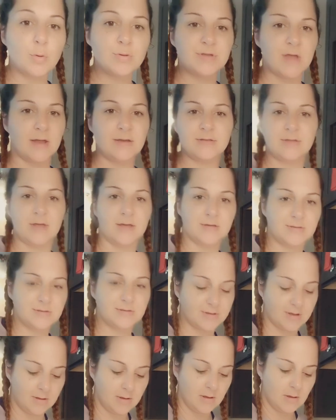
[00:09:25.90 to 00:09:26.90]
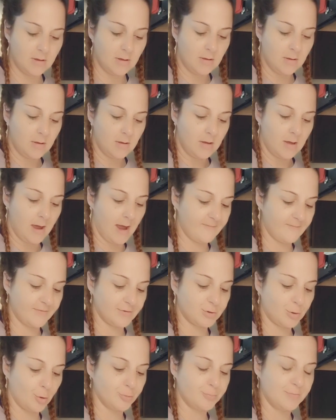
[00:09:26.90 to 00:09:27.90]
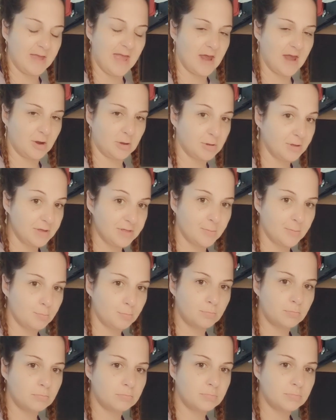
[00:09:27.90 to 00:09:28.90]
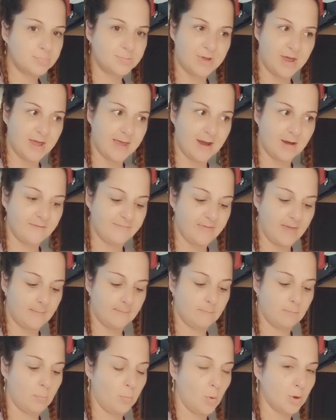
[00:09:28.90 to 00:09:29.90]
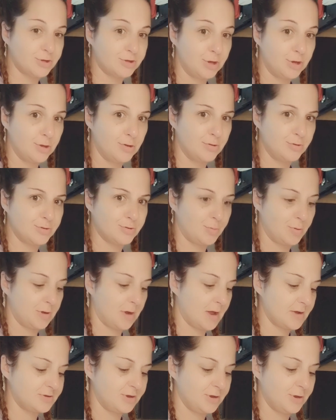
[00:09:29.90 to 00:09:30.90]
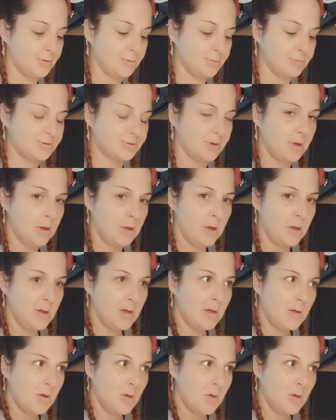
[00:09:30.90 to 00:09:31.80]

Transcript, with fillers: no dentist ever told me how to clean them, take care of them, what to use, what not to use,